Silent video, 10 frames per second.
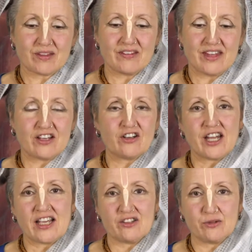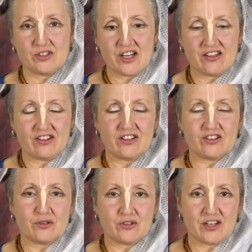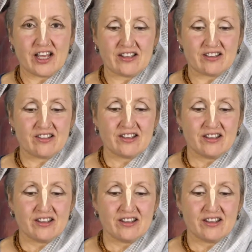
they connect to each other to create